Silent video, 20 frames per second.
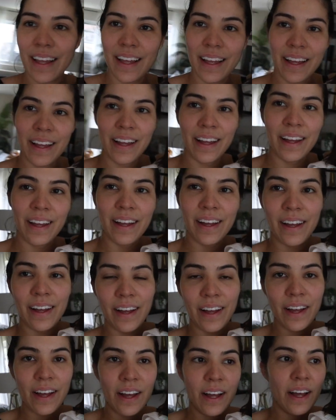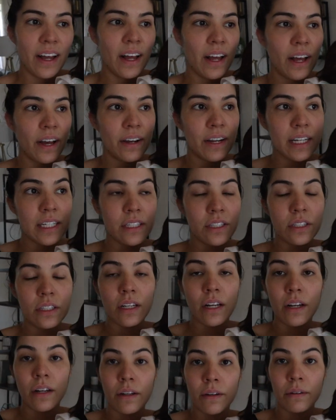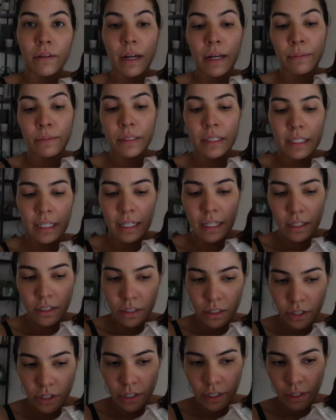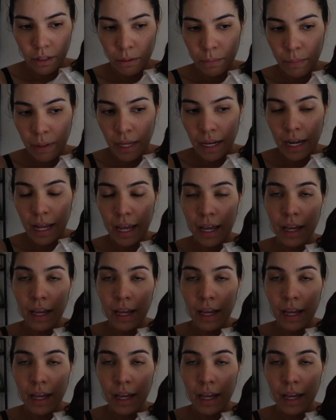All right, so I was singing it to her a little bit,